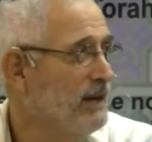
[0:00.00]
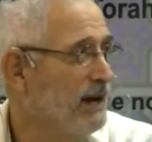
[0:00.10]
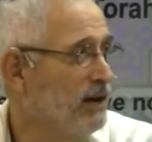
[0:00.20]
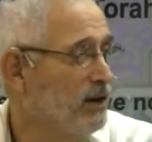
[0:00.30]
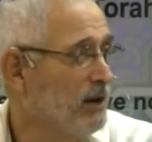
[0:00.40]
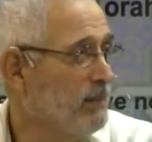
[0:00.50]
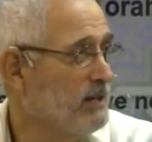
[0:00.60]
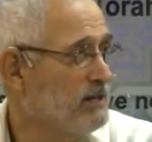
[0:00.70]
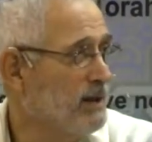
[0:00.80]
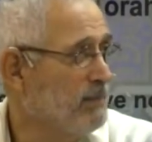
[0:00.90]
And there are going to
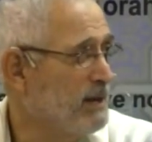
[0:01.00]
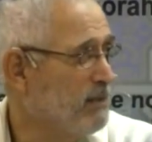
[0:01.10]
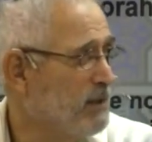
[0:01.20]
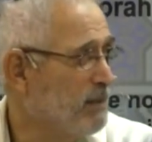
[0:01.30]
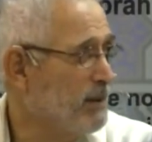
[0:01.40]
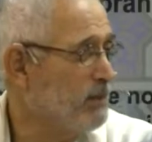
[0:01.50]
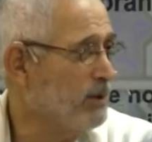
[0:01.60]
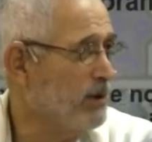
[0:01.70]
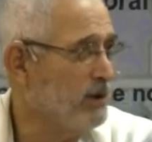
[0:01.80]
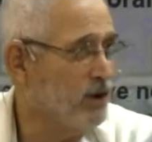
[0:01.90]
be some, pe some people
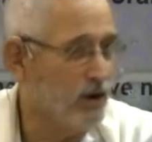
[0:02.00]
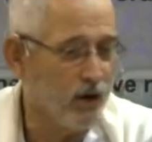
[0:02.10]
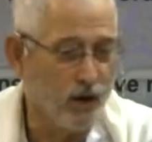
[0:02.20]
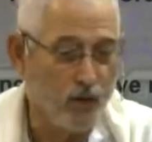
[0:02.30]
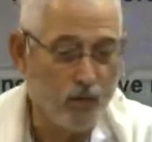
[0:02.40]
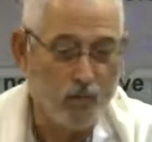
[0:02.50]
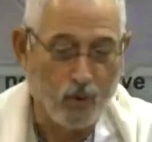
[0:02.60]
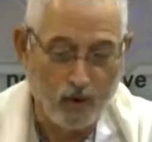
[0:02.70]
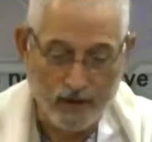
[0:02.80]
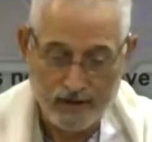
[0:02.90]
going, oh
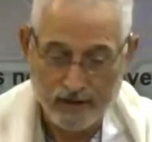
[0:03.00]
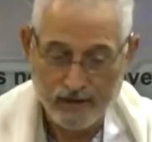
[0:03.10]
boy.